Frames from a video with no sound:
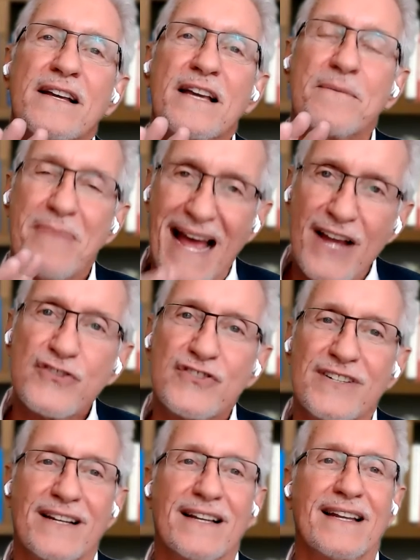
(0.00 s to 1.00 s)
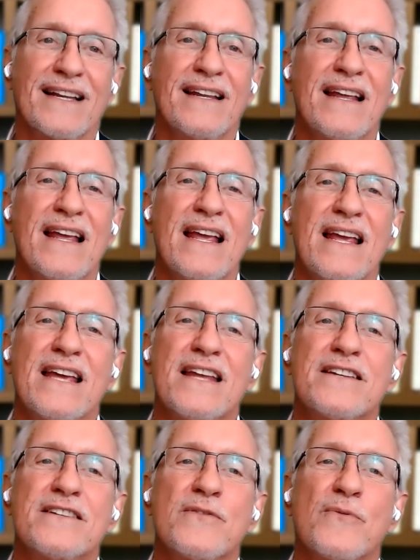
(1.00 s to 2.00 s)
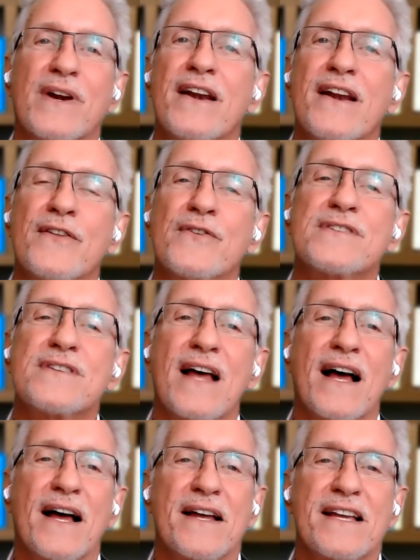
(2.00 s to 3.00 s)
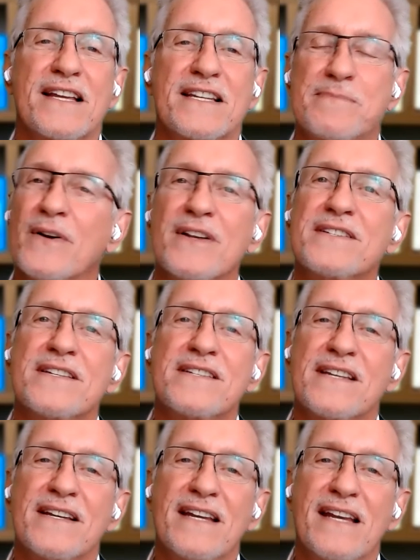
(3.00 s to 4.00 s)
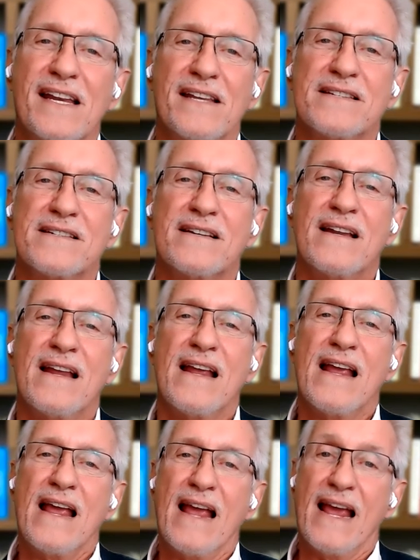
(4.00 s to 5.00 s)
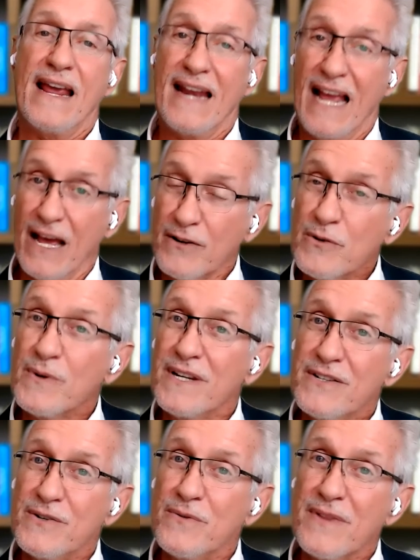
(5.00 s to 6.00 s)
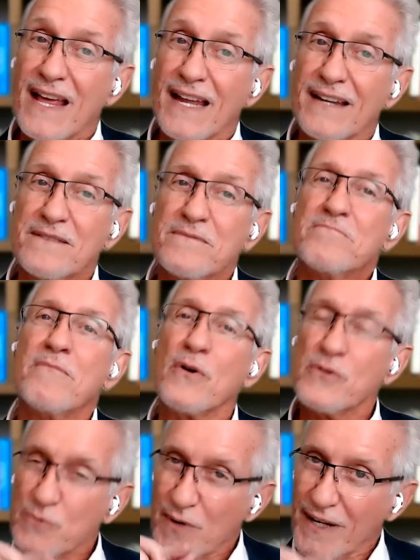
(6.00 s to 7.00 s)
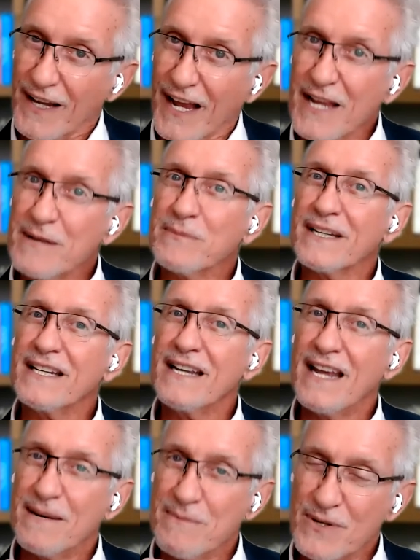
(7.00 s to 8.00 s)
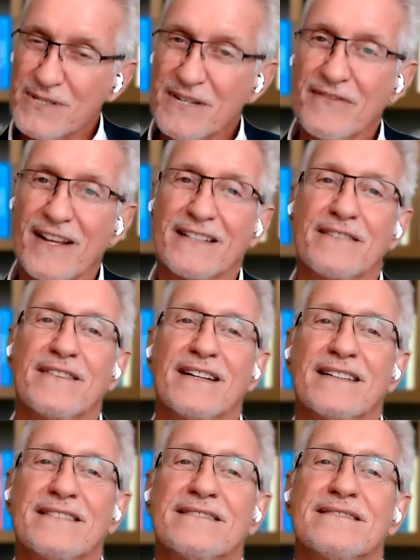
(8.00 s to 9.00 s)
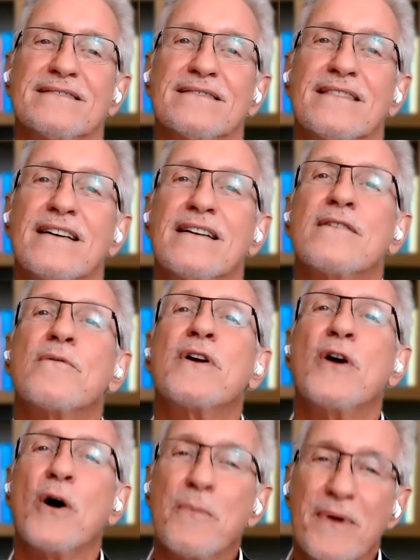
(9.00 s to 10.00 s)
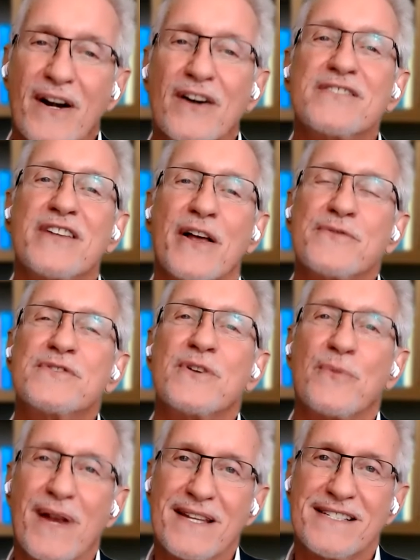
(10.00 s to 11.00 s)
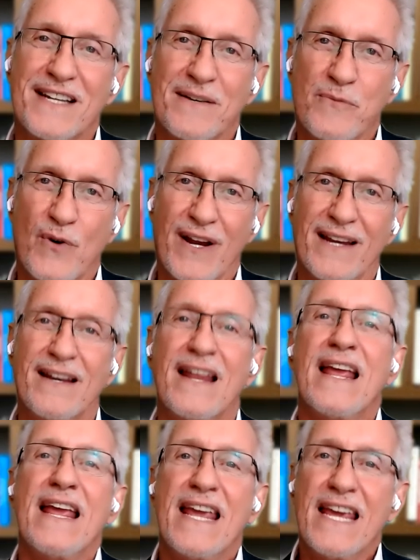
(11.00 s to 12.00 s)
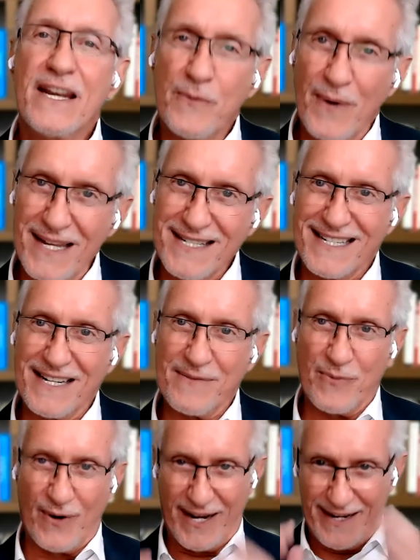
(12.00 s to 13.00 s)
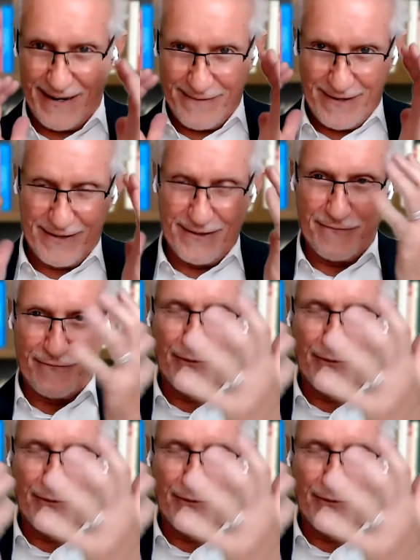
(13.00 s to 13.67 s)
compassionately into one another's experiences and needs. And how do we do that most reliably and most effectively? We open ourselves to resting brain. In resting brain, I've got the